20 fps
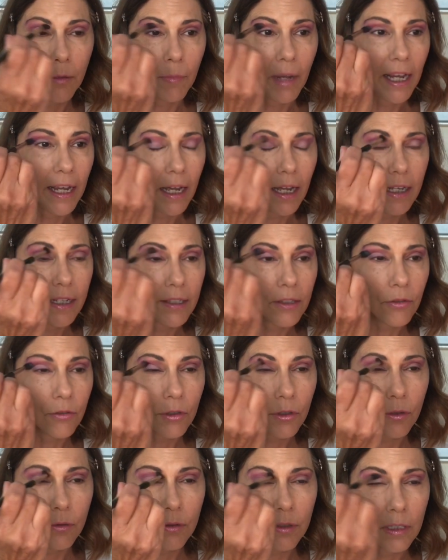my eyes are
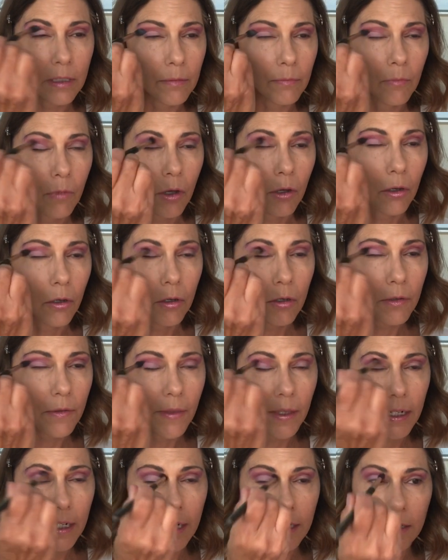so small
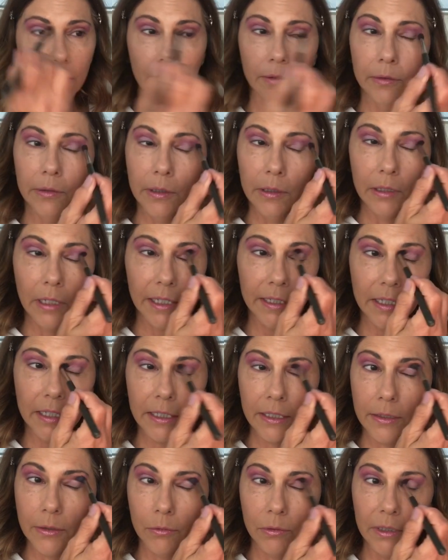that I
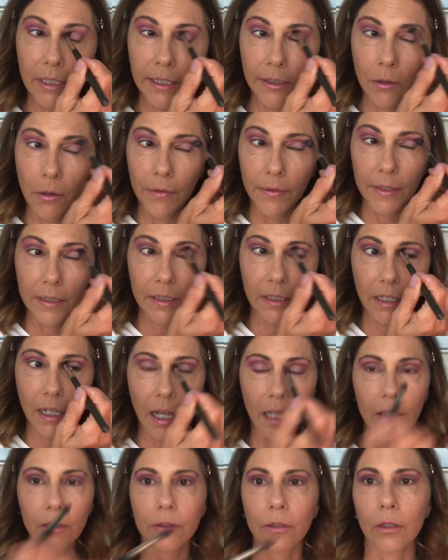just don't like all this
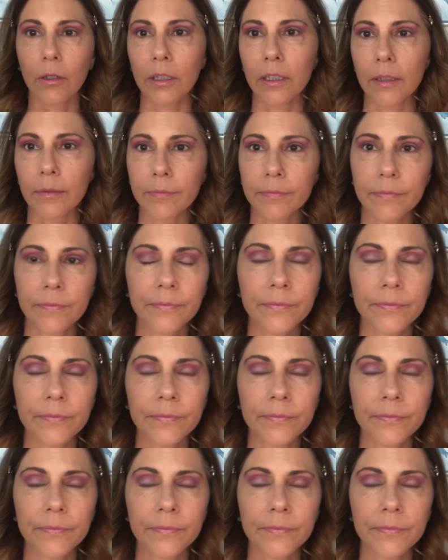color on them.